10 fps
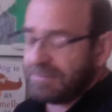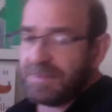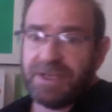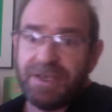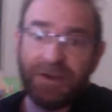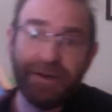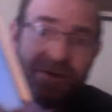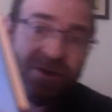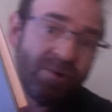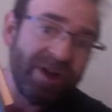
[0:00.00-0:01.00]
here
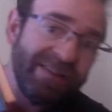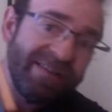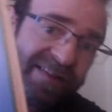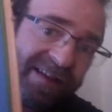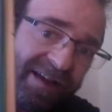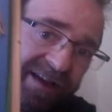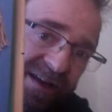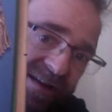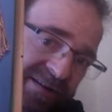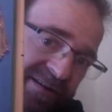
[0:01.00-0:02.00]
you can
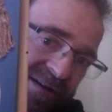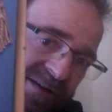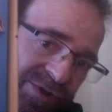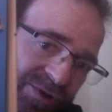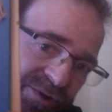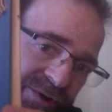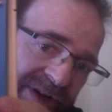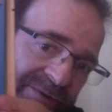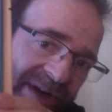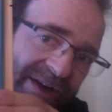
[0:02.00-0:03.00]
see, I'm sure you can
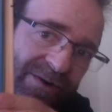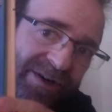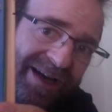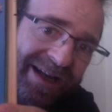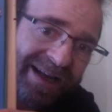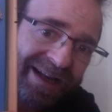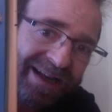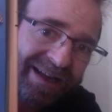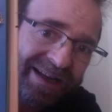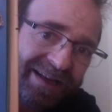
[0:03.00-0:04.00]

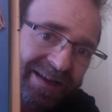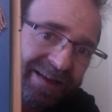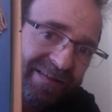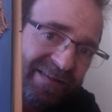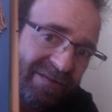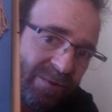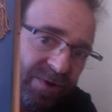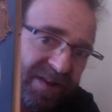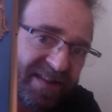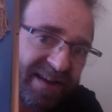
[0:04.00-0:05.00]
recognize, who
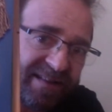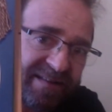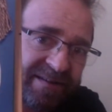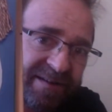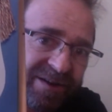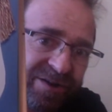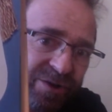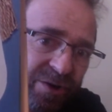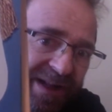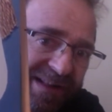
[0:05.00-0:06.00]
is it?
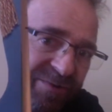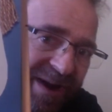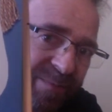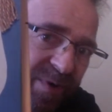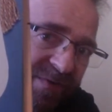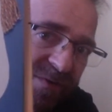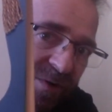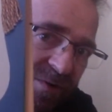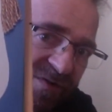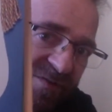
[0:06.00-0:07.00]
Donald Trump, of
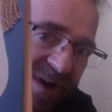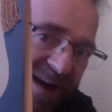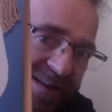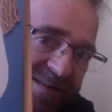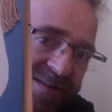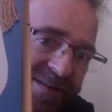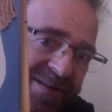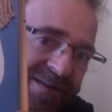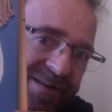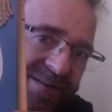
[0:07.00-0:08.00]
course, right?
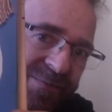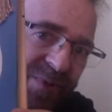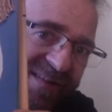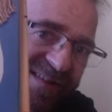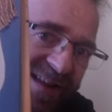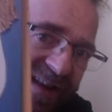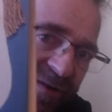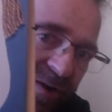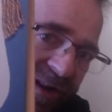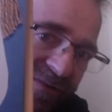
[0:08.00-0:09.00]
President
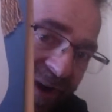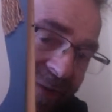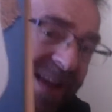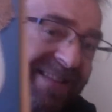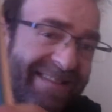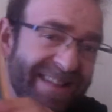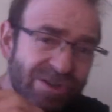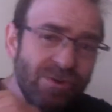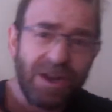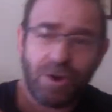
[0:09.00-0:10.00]
Donald Trump. This is
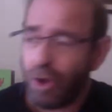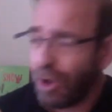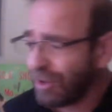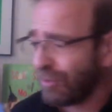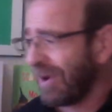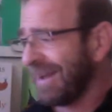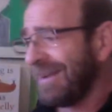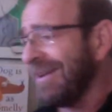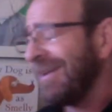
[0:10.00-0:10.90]
actually an old one.